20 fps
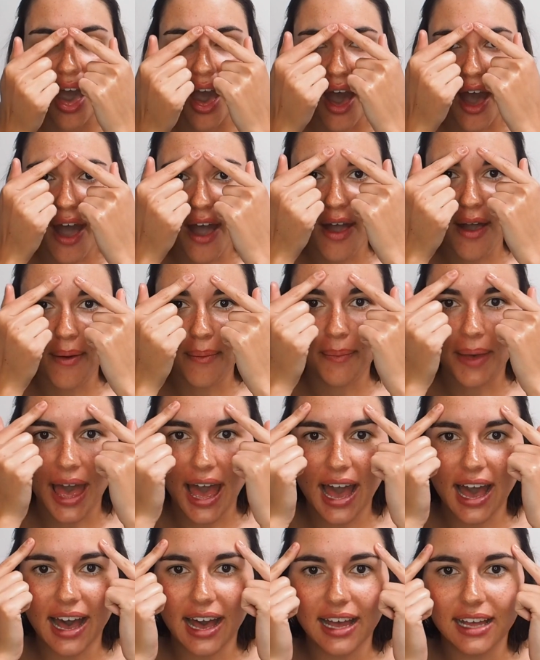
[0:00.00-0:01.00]

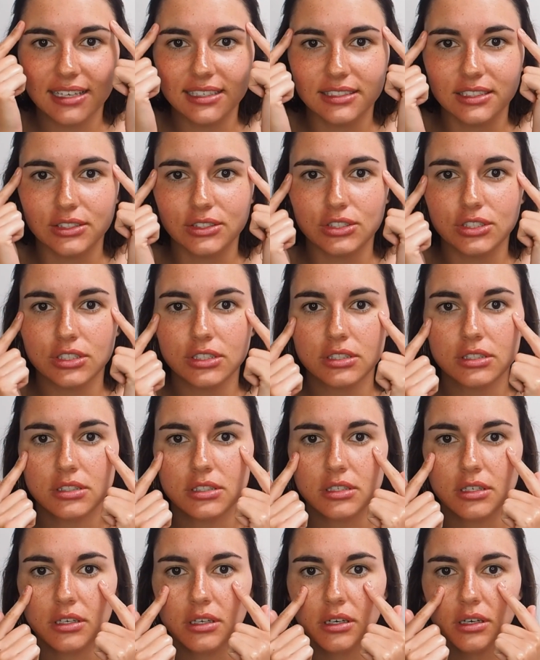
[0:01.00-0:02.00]
And
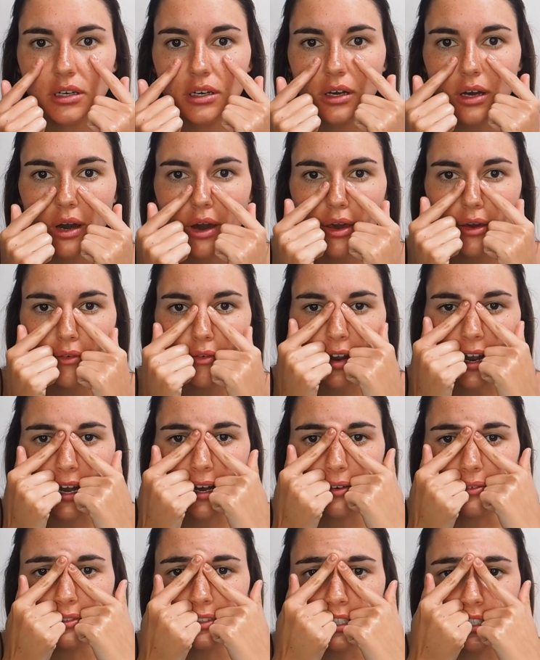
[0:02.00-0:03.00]
just go
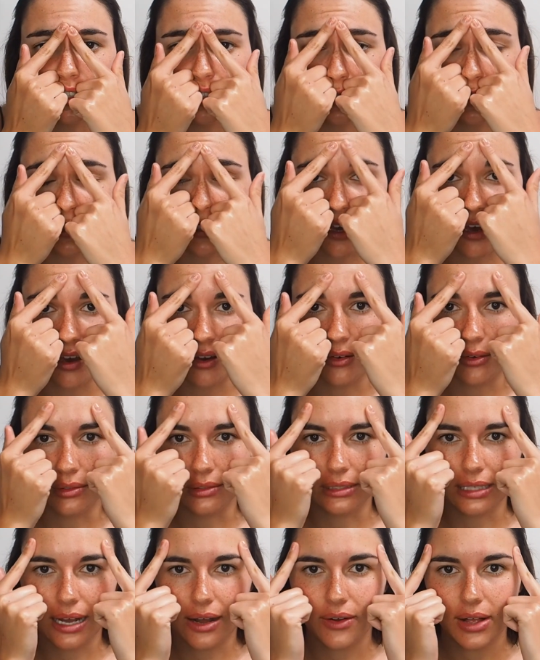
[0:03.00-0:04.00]
round in
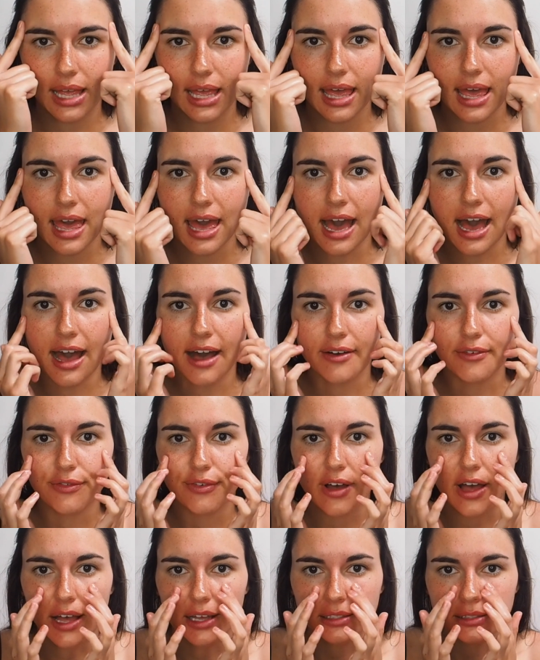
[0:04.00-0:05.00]
circles. Now, at
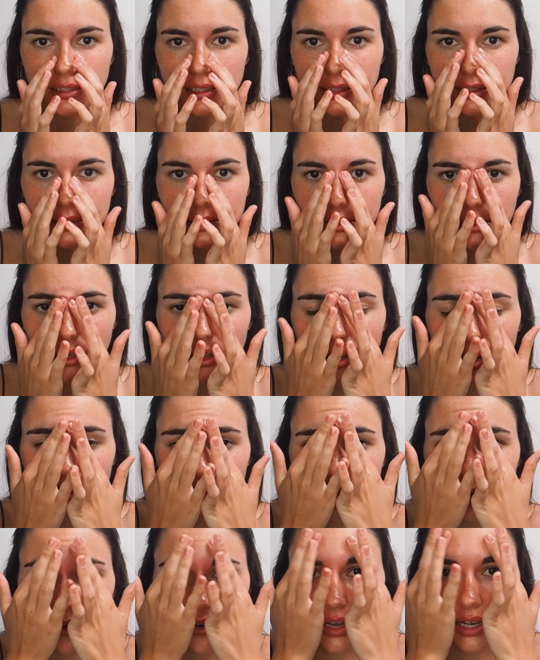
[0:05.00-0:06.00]
first, this isn't going to
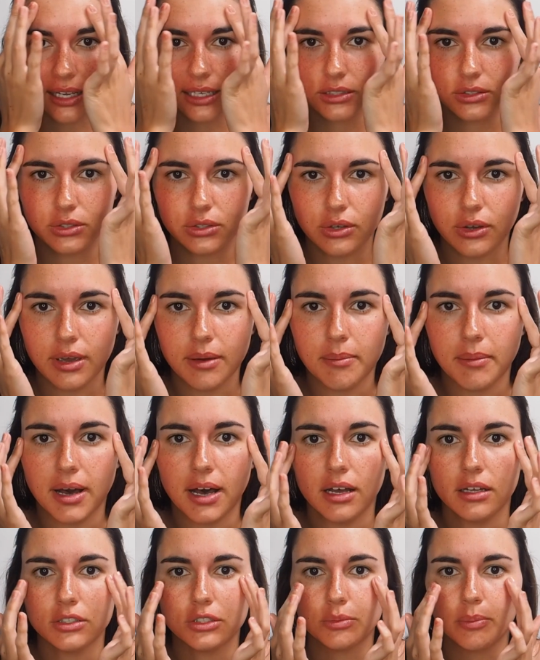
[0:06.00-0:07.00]
feel like it's doing
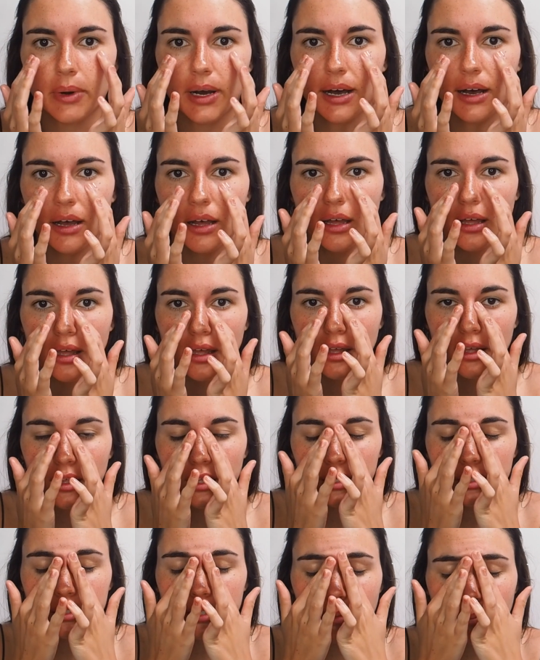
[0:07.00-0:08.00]
much, but
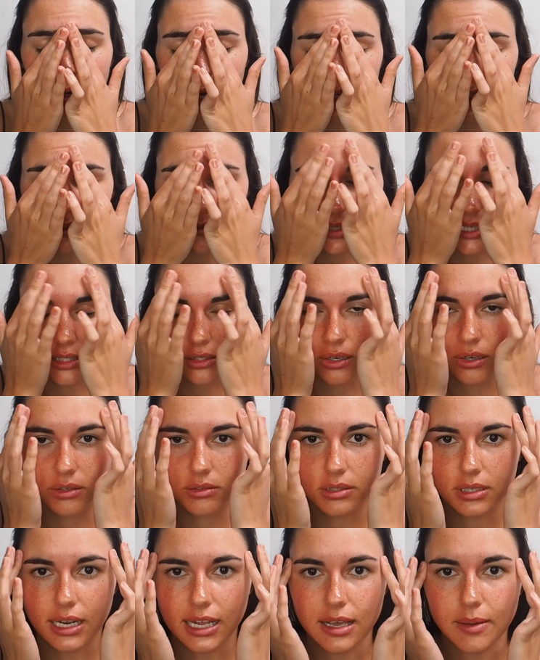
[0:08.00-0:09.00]
it makes me so
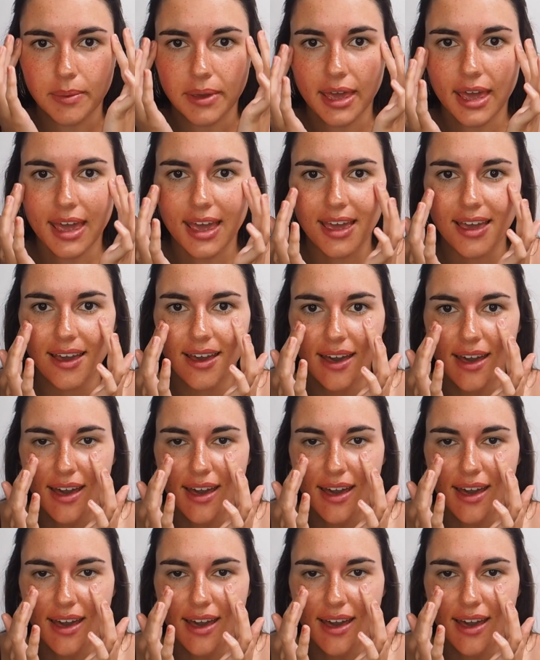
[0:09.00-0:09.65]
sleepy.